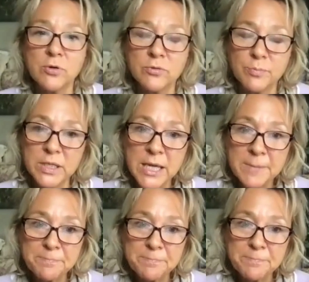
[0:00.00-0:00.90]
and growth.
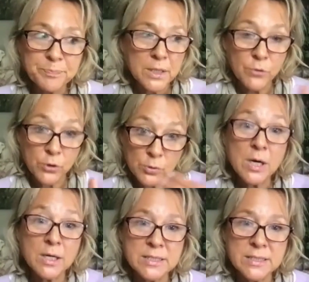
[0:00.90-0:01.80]
But you've
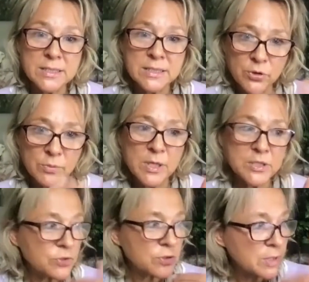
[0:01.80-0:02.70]
got to ask, you've got
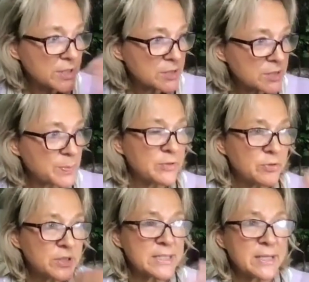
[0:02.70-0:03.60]
to ask, you've got to ask
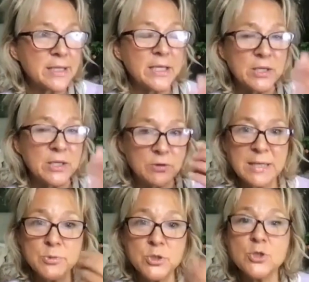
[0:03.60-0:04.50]
spirit. You've got to say, thank
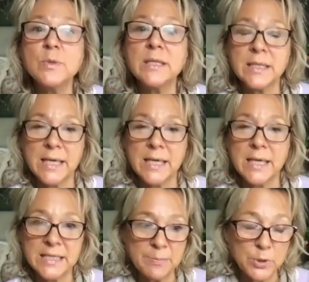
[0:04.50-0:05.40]
you. Keep doing
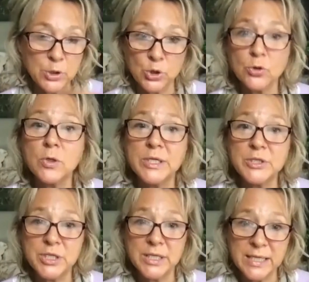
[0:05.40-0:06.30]
that. Keep
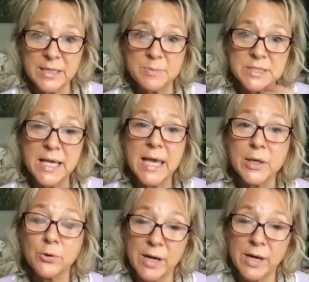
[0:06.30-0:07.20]
acknowledging, keep
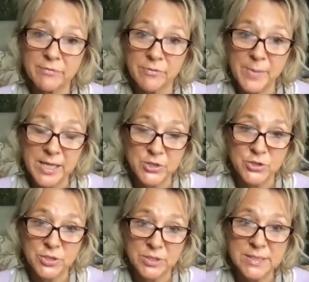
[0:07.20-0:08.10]
saying your
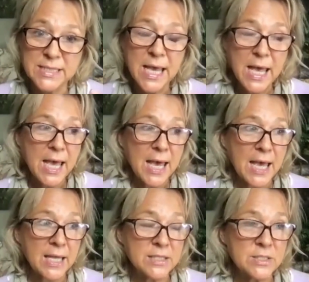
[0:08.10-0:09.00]
affirmations.
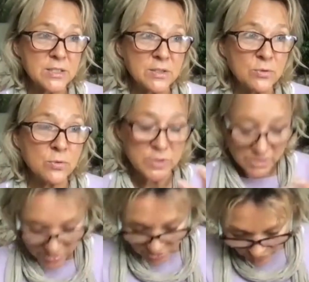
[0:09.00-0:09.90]
And also